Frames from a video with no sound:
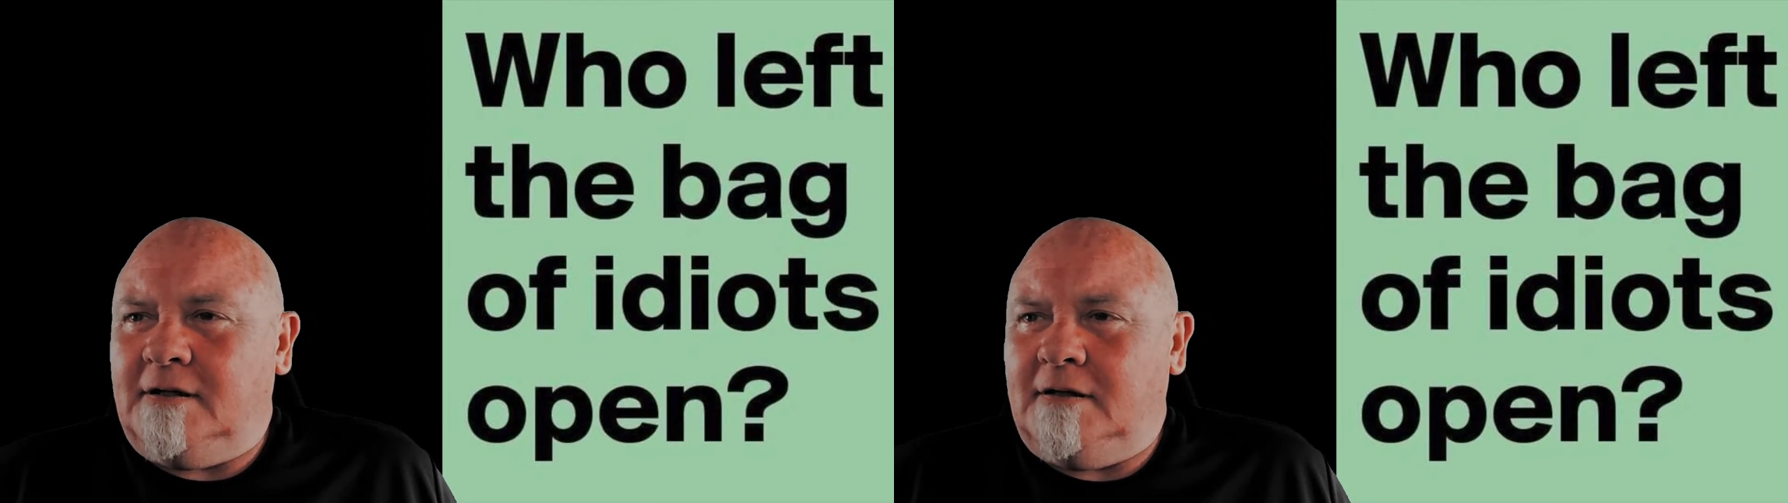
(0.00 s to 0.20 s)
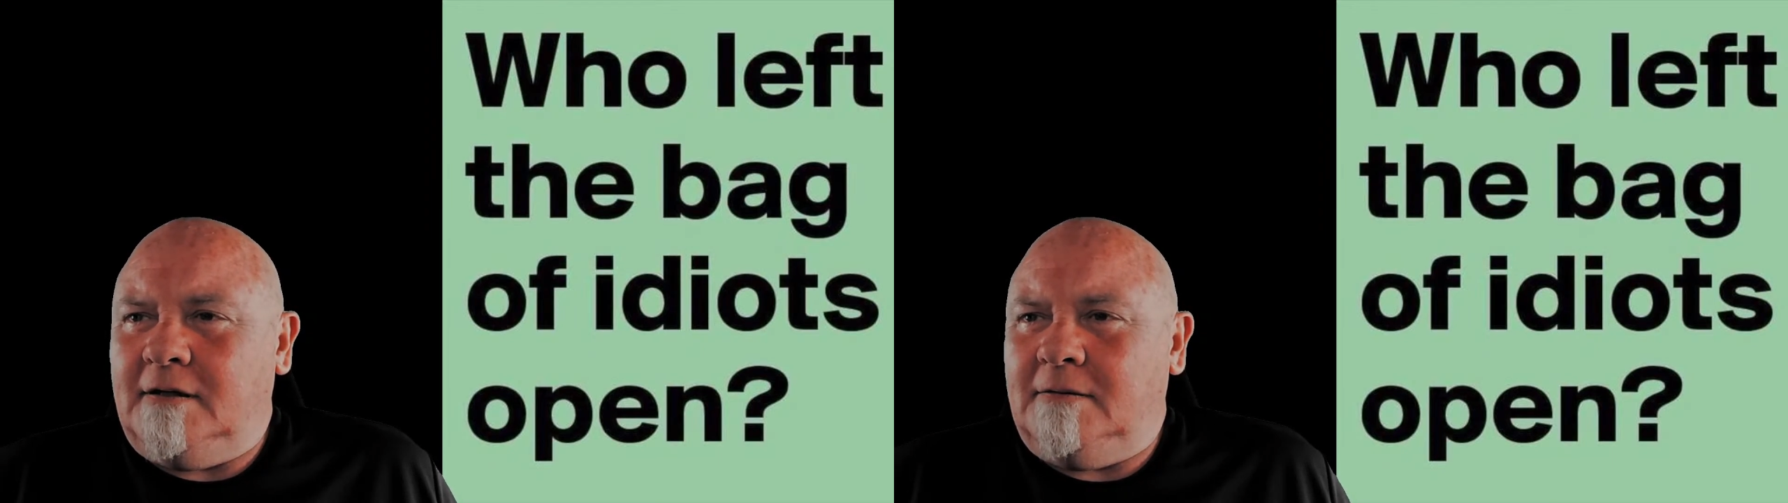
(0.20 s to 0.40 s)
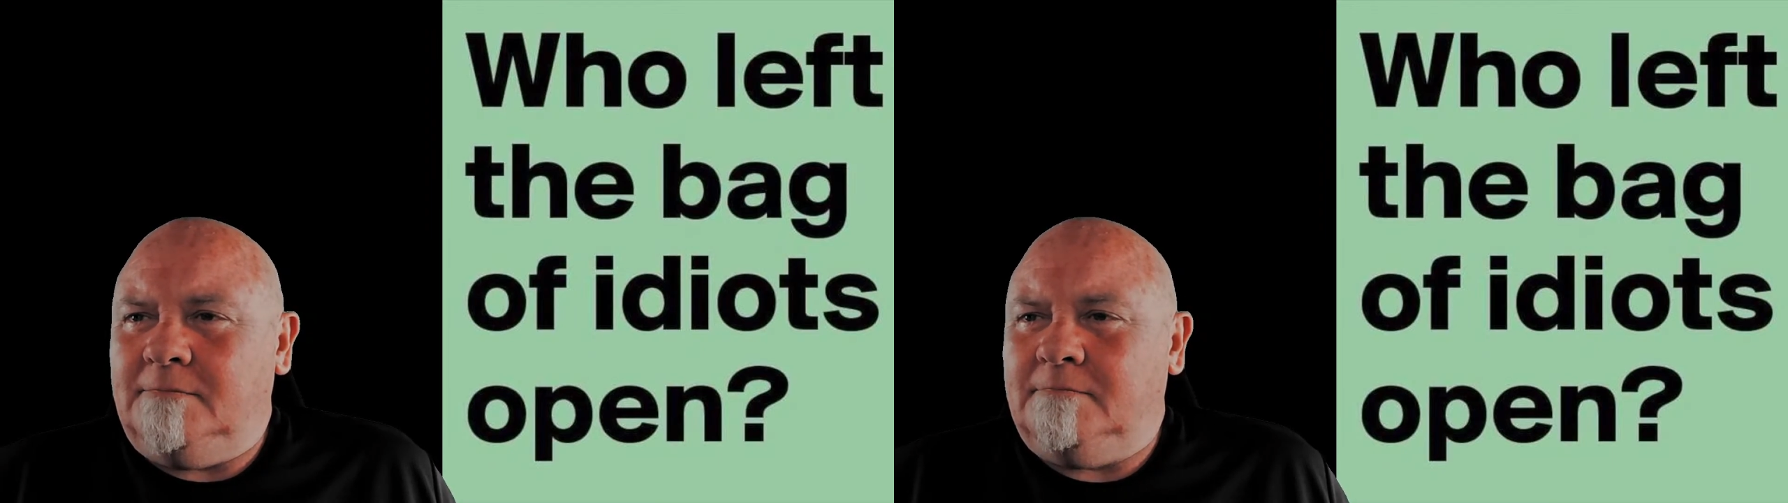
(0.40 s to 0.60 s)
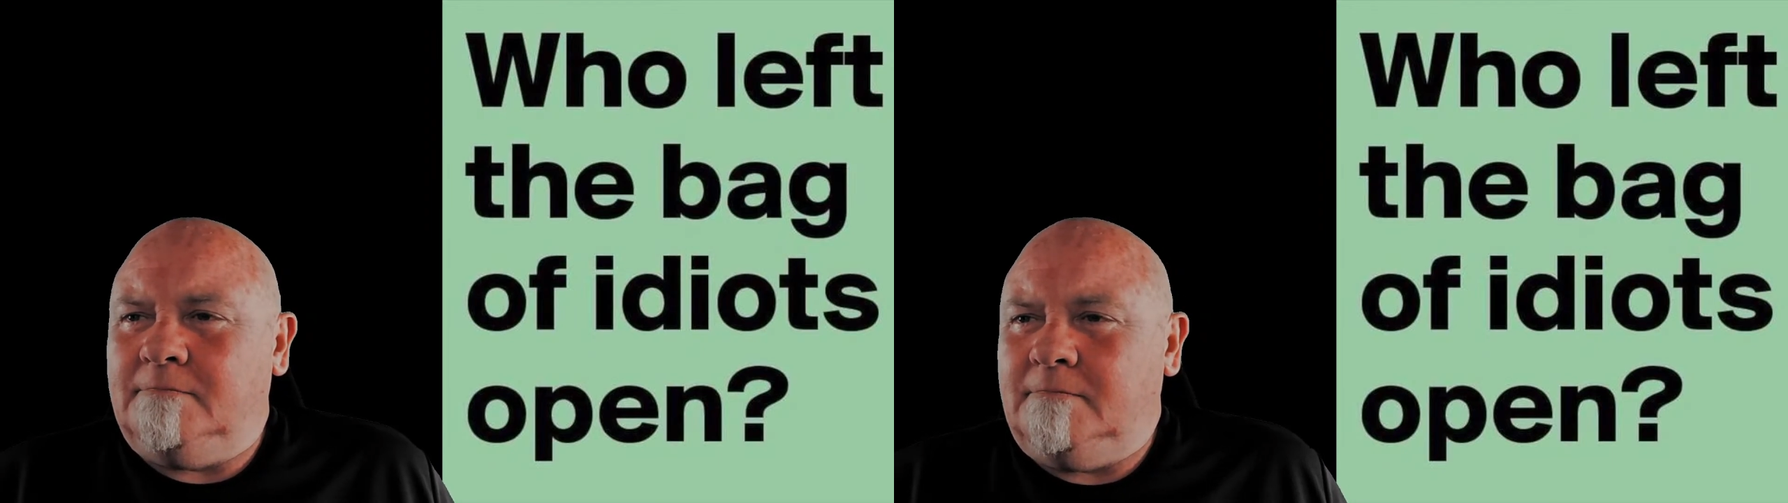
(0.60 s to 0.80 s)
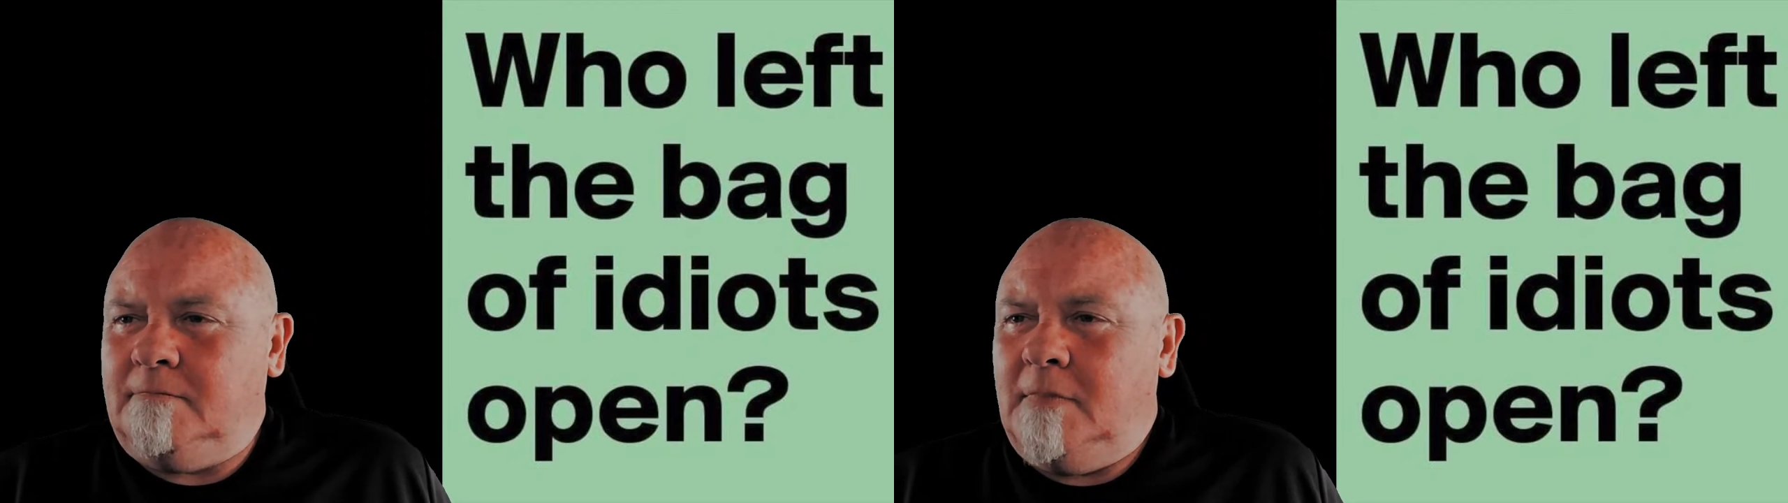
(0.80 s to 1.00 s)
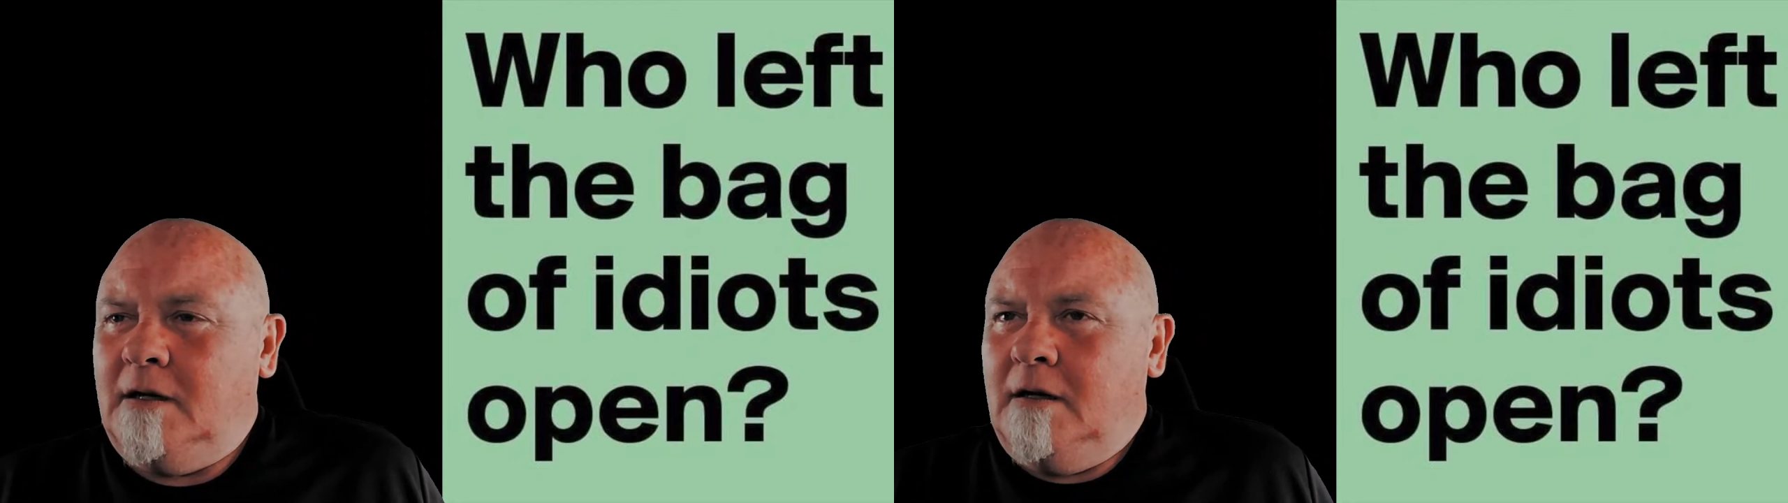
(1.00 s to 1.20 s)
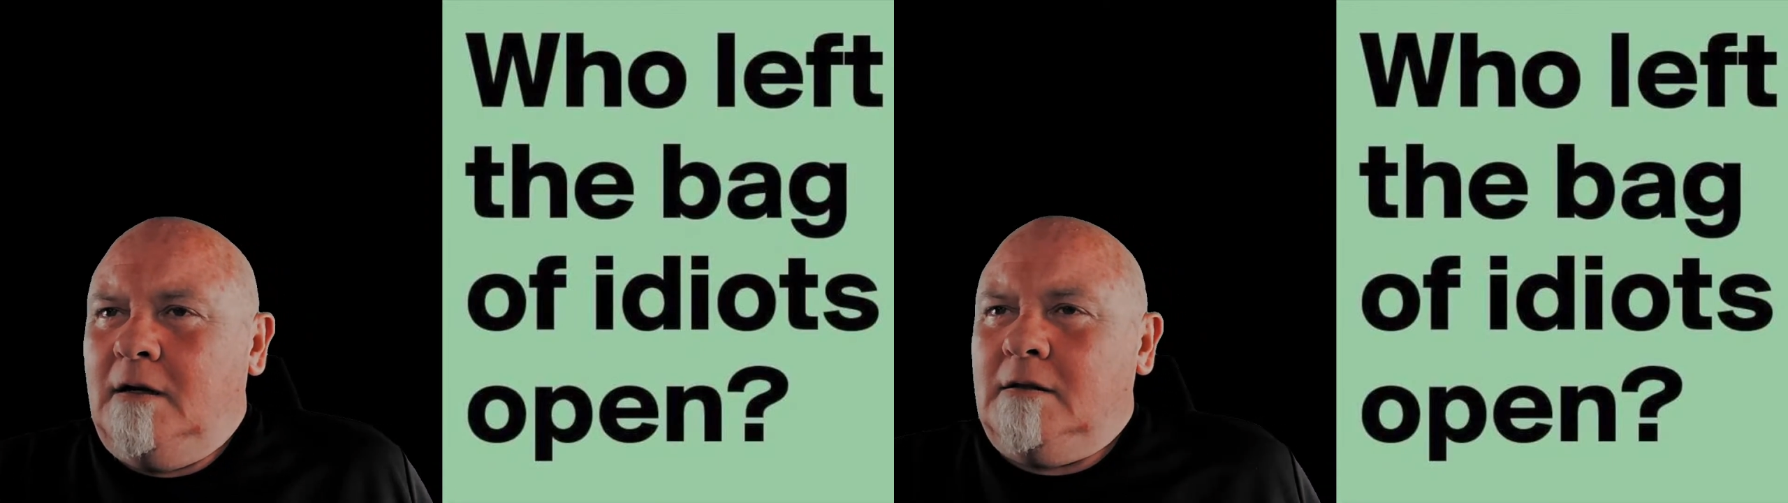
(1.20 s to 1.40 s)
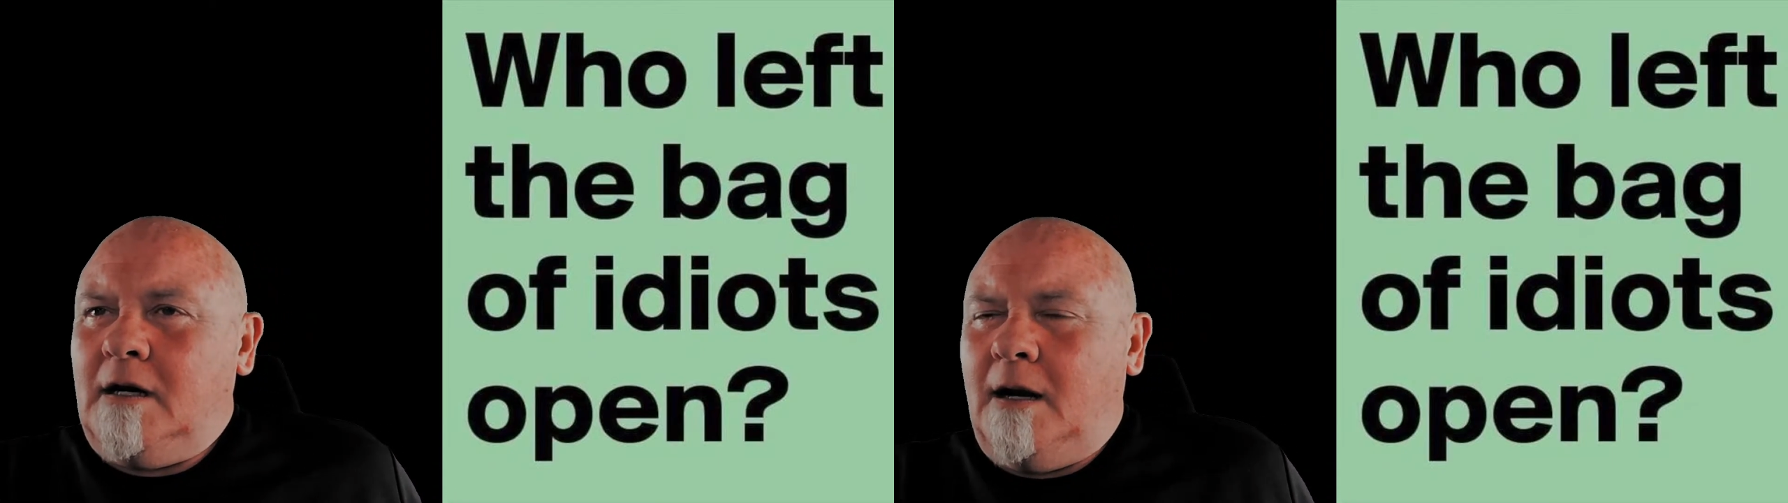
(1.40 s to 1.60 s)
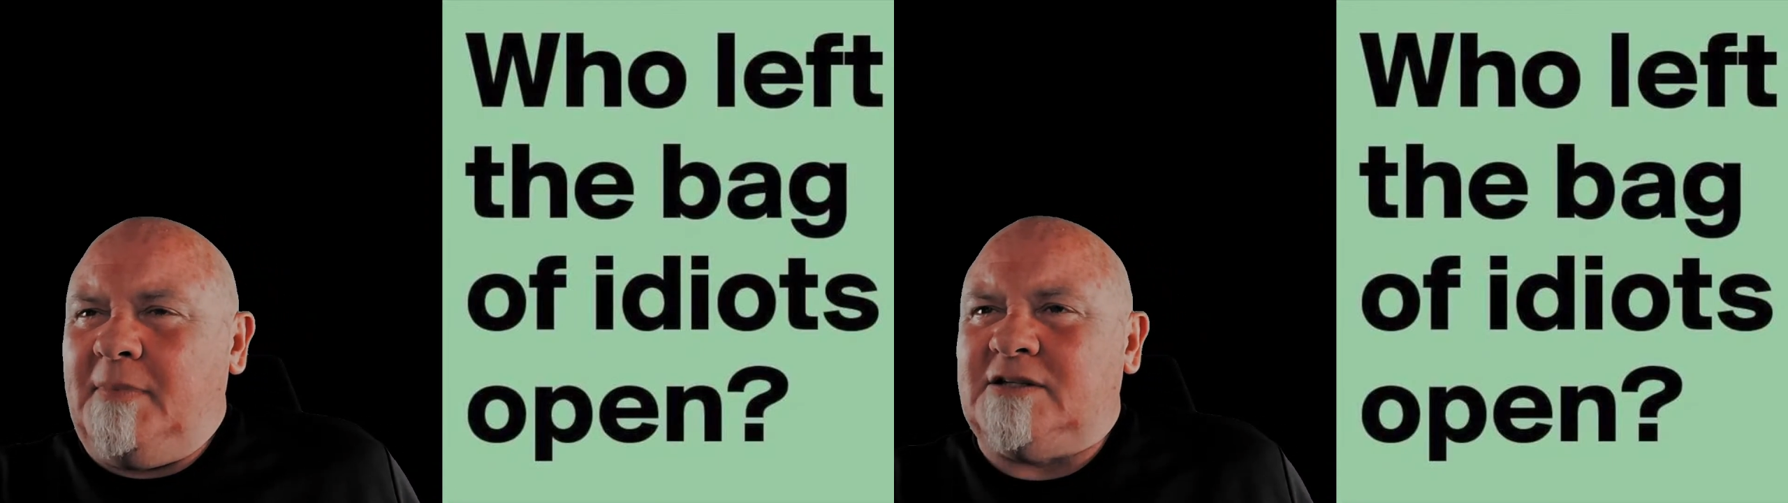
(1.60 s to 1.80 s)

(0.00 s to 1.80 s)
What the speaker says: that I'm